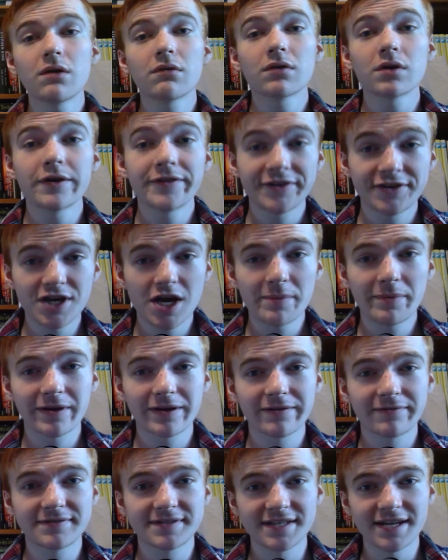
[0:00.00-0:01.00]
we're on the topic
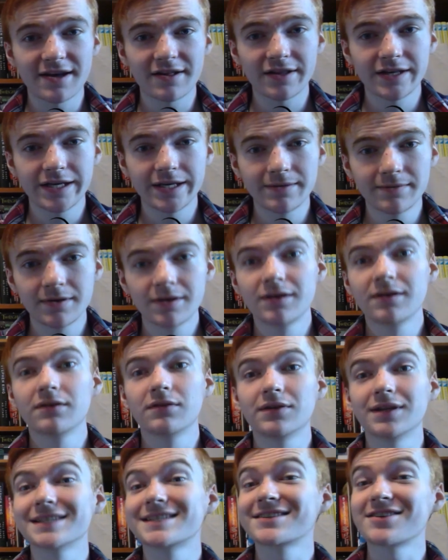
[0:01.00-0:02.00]
of Snelly,
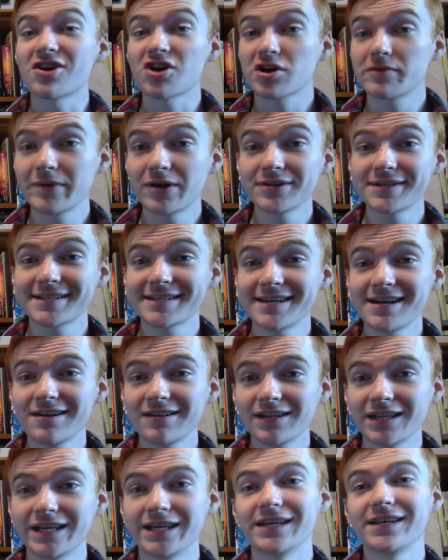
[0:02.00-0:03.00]
let's talk about
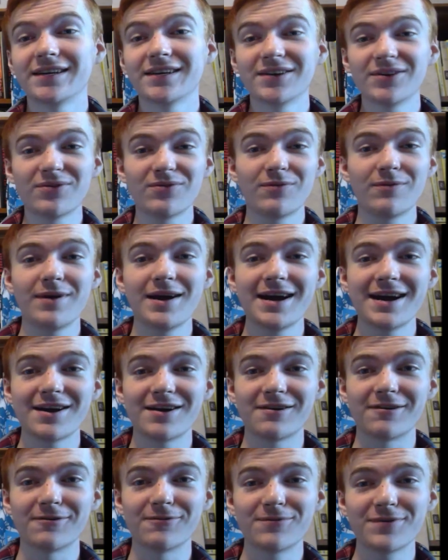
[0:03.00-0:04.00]
Snelly.
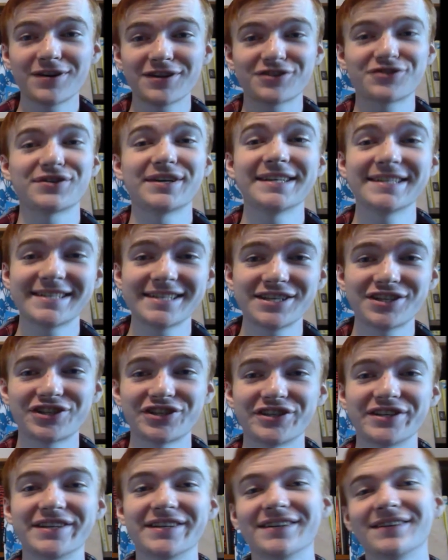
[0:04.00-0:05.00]
Wow, what a
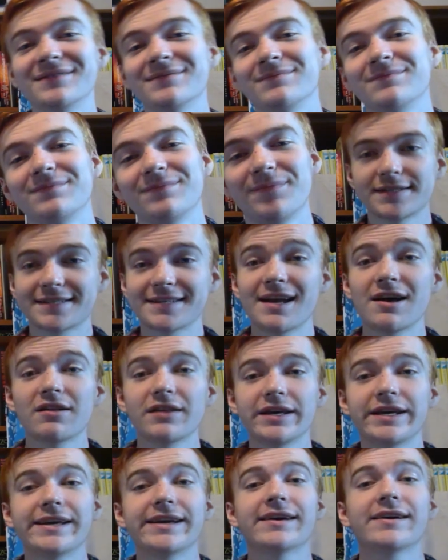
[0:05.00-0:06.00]
transition.
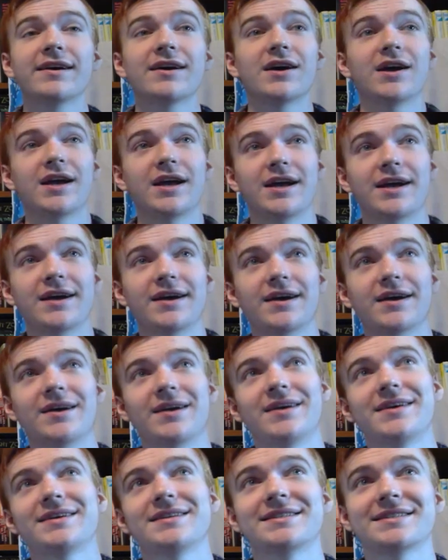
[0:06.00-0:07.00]
Snelly
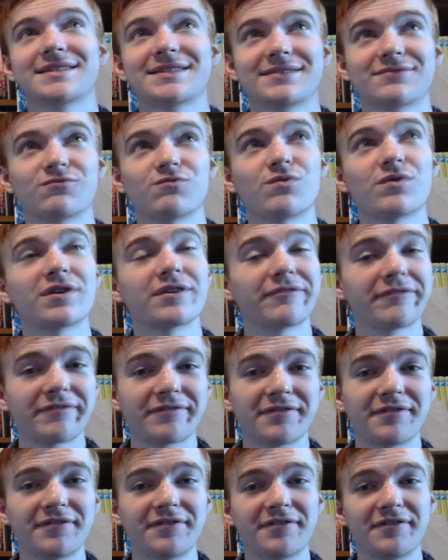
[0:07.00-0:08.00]
is one
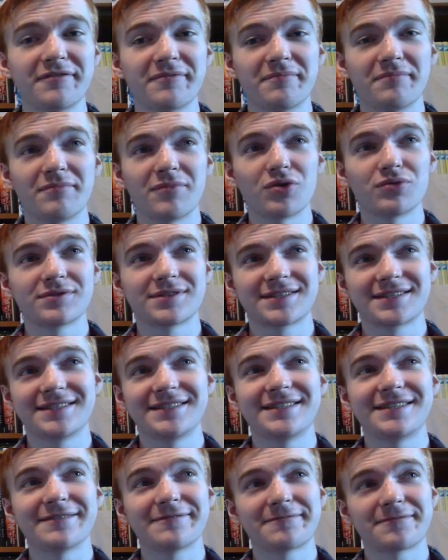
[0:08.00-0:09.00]
of the
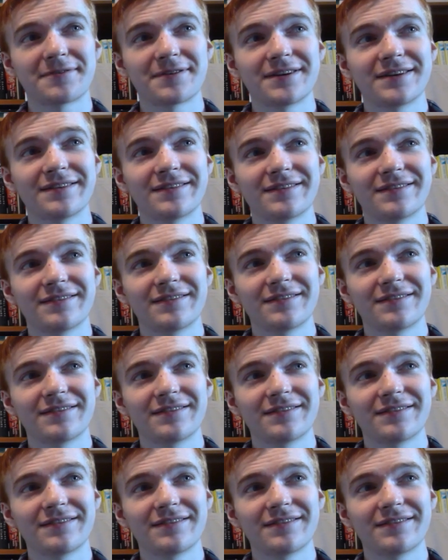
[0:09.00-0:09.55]
most different,